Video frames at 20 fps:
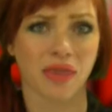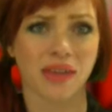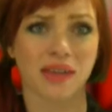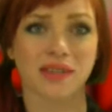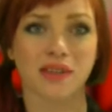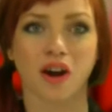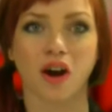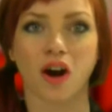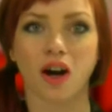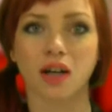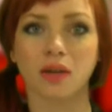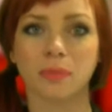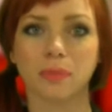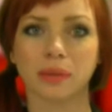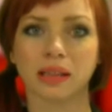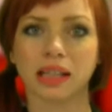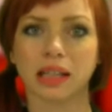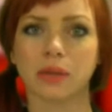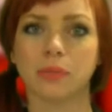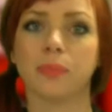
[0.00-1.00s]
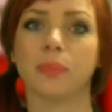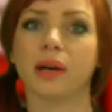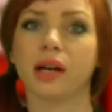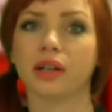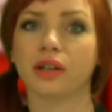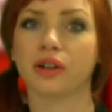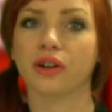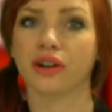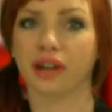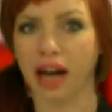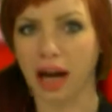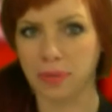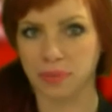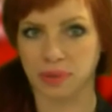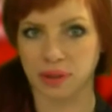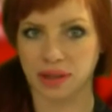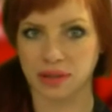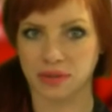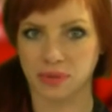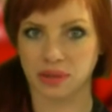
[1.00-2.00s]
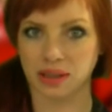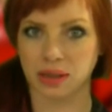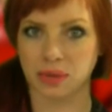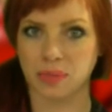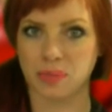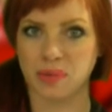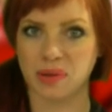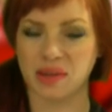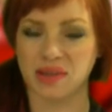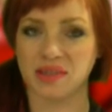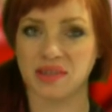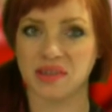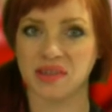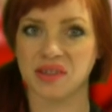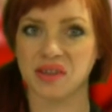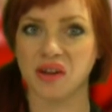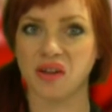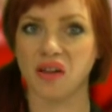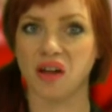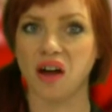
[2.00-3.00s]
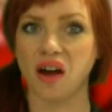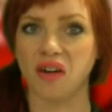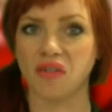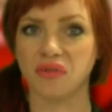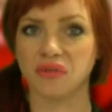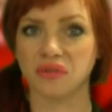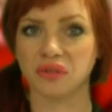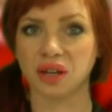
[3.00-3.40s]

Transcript: This heartbleed bug crap has really pissed us all off.